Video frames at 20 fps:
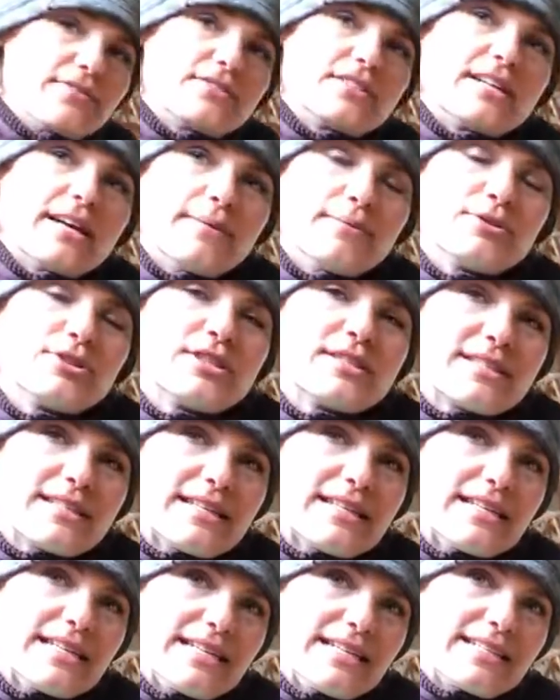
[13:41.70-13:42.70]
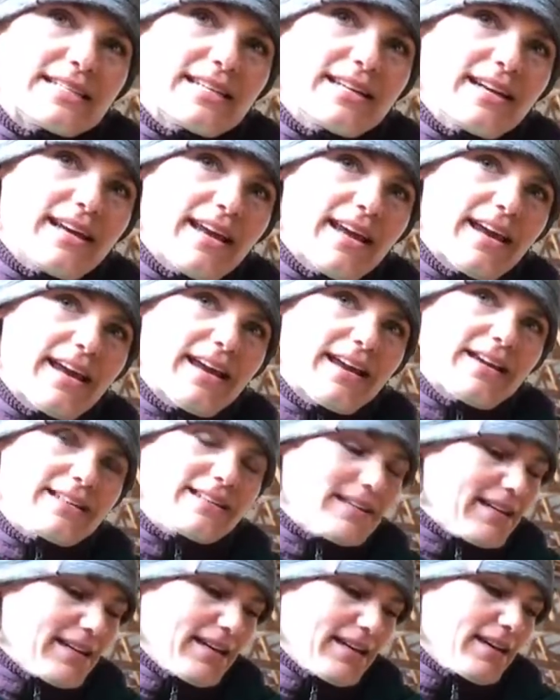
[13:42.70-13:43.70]
lifted up. She's in heat.
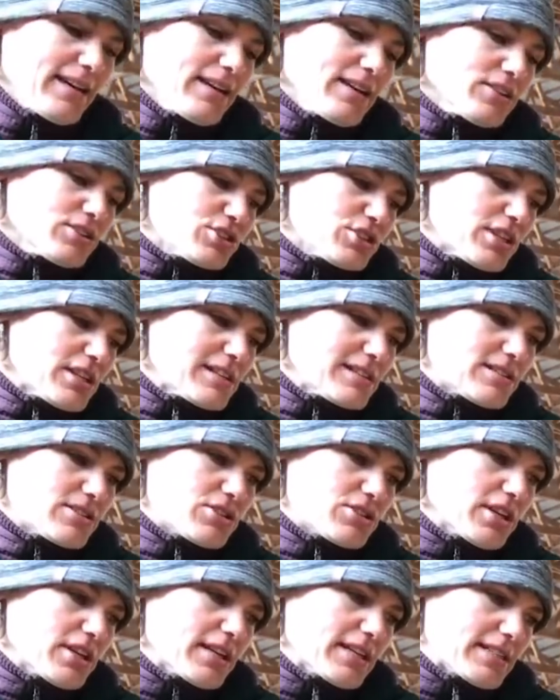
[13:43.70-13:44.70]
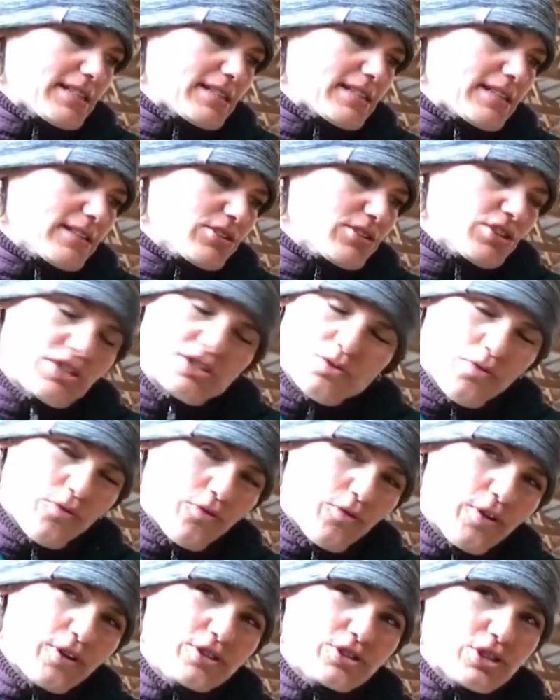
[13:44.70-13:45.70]
And she's
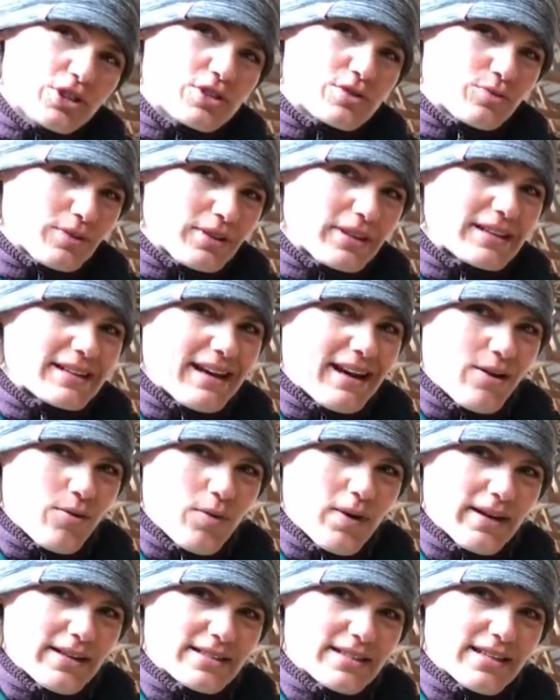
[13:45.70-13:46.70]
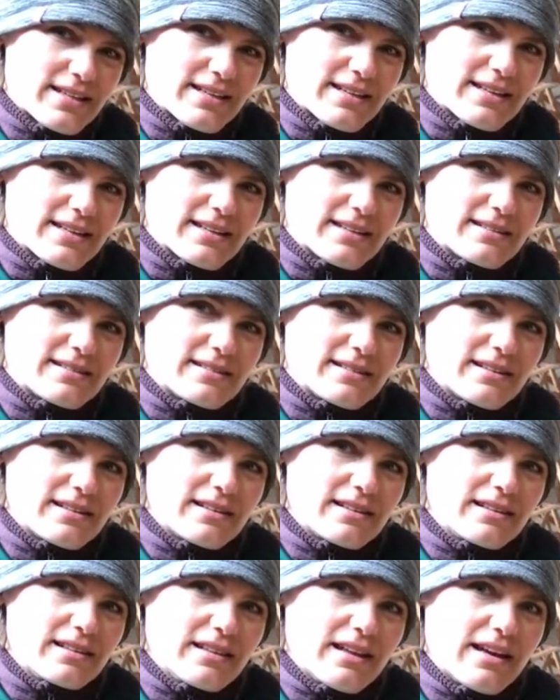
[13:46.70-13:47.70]
really not one to
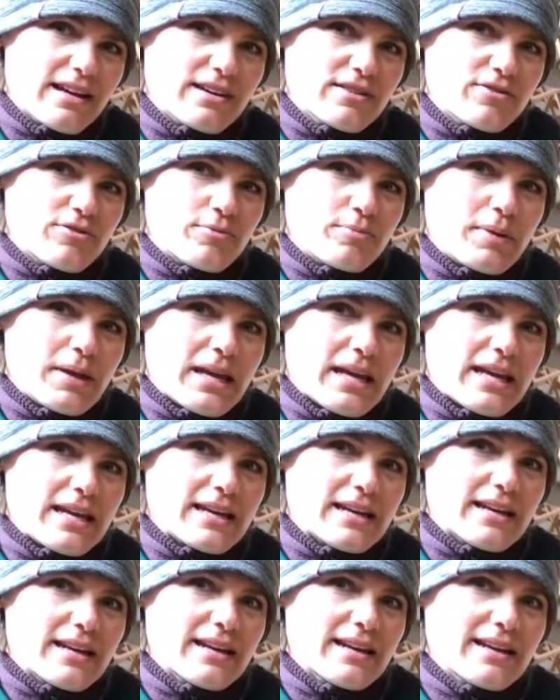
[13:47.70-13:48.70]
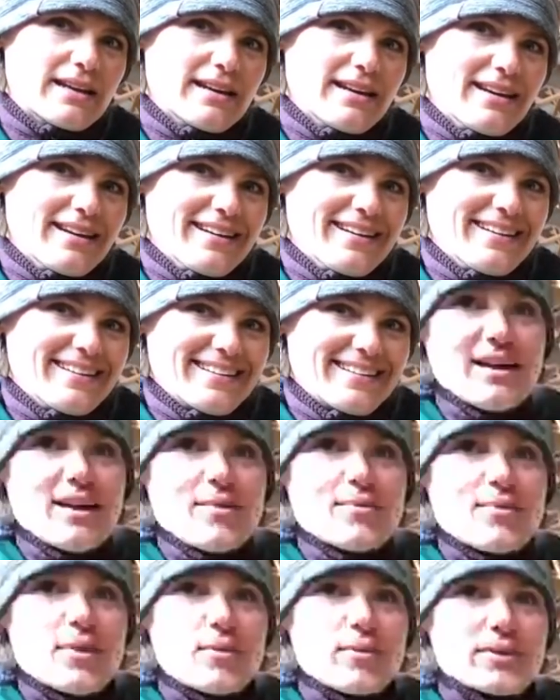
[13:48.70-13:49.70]
love being,
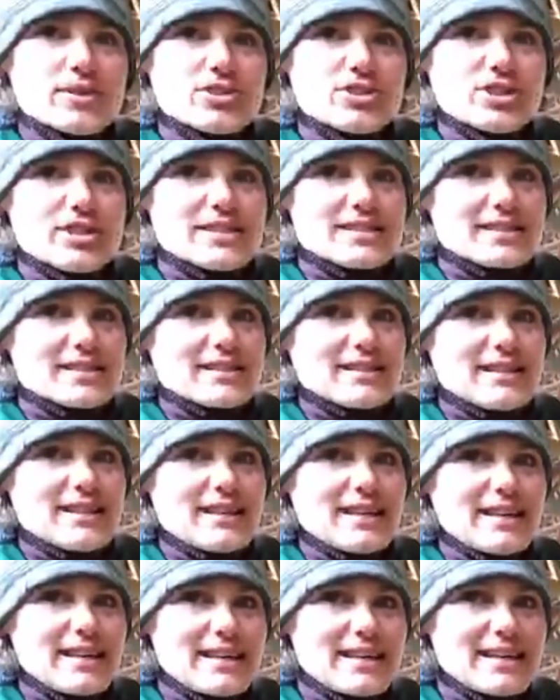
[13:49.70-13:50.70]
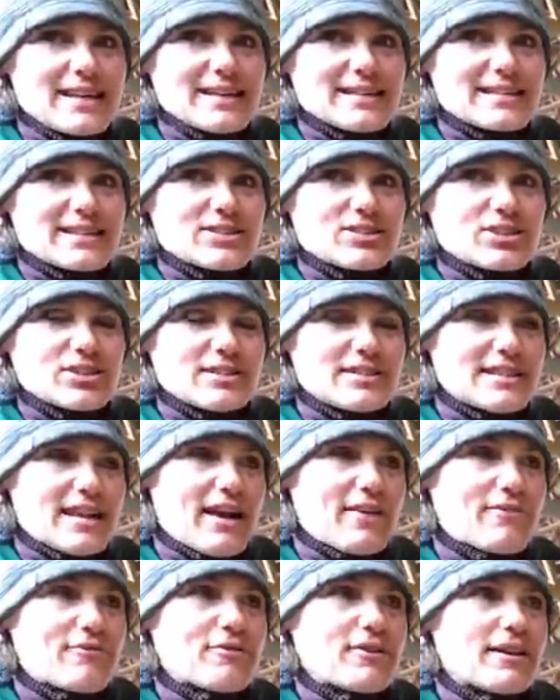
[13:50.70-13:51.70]
but when she's in heat, she
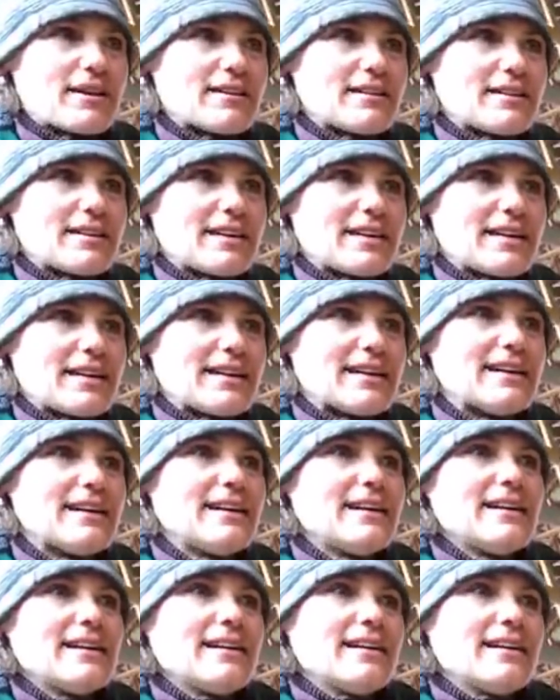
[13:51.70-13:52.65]
definitely